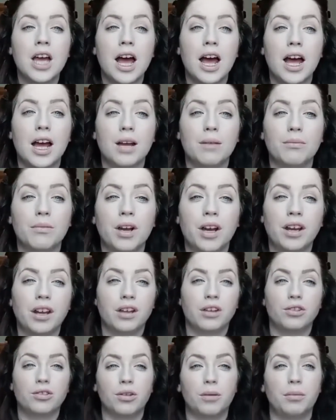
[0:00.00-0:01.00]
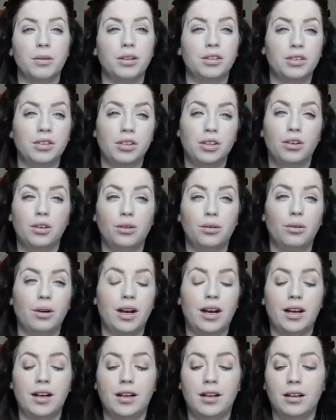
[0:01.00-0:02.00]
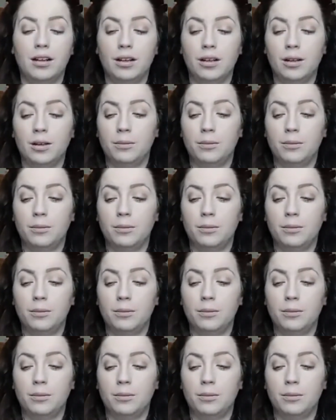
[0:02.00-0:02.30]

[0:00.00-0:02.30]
kind of contributes to